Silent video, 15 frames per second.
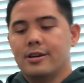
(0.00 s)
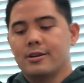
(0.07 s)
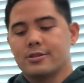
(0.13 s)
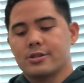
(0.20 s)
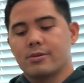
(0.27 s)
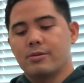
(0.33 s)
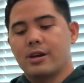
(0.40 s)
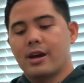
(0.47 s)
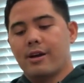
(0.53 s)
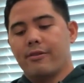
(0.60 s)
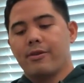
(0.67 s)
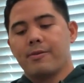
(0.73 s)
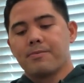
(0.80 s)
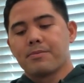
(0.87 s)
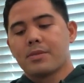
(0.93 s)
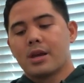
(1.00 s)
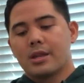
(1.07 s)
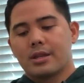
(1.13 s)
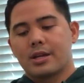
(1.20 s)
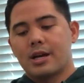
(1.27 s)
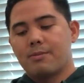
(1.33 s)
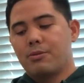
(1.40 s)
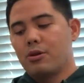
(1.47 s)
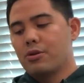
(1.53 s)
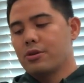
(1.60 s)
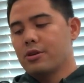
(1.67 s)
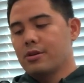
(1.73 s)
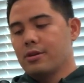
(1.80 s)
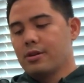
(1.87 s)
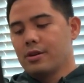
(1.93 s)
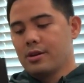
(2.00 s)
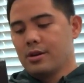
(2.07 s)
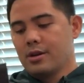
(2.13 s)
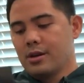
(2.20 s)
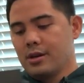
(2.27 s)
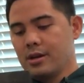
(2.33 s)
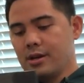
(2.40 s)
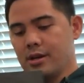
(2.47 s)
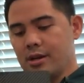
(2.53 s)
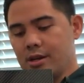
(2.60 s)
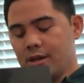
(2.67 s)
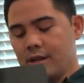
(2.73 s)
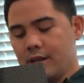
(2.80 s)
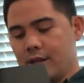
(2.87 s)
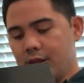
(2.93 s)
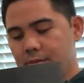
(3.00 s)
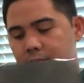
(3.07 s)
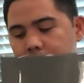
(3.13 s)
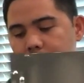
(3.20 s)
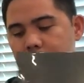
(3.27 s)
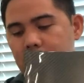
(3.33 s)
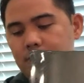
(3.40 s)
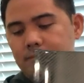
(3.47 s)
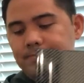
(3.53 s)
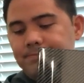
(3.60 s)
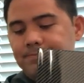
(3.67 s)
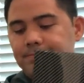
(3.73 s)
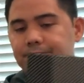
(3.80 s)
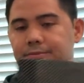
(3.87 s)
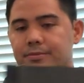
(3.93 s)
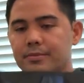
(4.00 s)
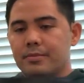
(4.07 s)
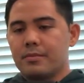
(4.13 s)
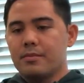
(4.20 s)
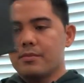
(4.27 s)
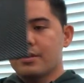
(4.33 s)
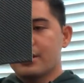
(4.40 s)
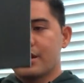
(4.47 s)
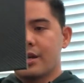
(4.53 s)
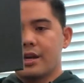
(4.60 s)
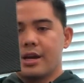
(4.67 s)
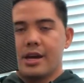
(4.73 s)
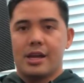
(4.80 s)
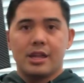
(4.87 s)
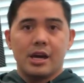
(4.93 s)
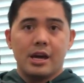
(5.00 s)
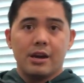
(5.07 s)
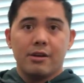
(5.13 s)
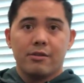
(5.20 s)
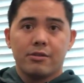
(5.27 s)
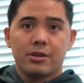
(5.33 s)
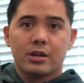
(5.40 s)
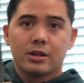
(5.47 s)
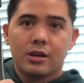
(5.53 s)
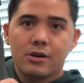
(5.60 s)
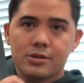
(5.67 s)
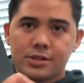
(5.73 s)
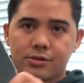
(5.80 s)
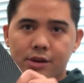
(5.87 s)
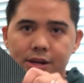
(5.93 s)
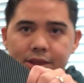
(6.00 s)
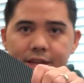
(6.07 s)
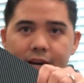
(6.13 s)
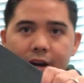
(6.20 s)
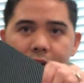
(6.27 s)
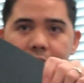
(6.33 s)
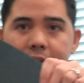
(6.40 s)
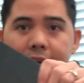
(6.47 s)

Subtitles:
So we have the cup holder, the middle, and then the closing right there.